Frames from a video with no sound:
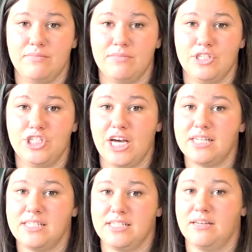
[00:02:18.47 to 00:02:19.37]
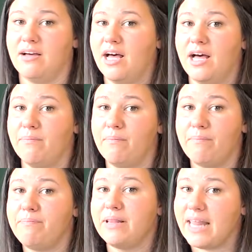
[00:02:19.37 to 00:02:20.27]
just a
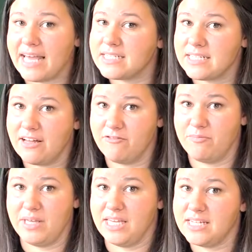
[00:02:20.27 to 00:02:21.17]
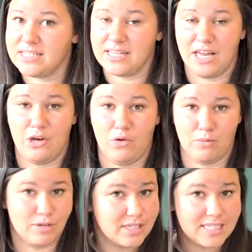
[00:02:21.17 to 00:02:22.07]
place of peace and
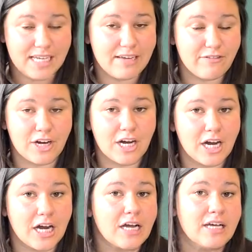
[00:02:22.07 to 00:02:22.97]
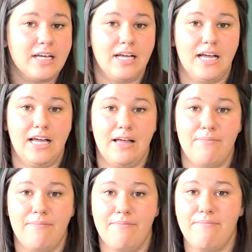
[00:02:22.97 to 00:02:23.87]
normalcy for her
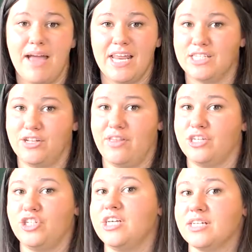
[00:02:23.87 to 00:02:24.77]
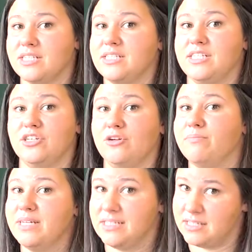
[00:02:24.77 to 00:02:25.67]
made it so that she could still
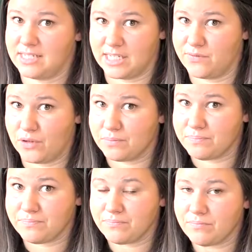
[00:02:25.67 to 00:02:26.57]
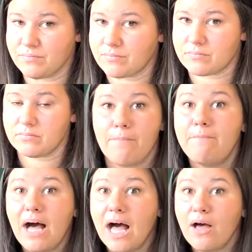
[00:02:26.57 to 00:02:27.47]
be successful.
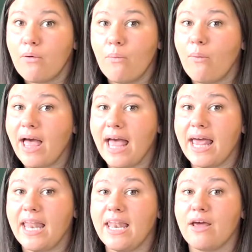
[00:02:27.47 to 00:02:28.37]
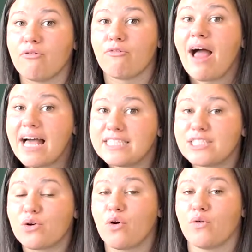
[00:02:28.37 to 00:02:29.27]
But when
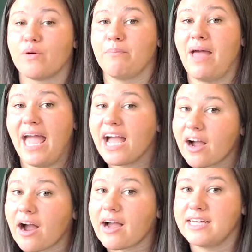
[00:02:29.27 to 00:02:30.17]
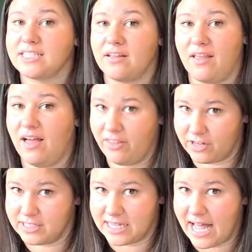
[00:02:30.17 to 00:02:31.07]
rest or repair is on the
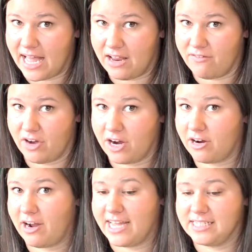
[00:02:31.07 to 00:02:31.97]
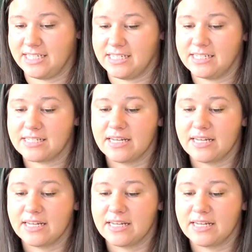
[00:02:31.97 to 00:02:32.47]
other side of our crises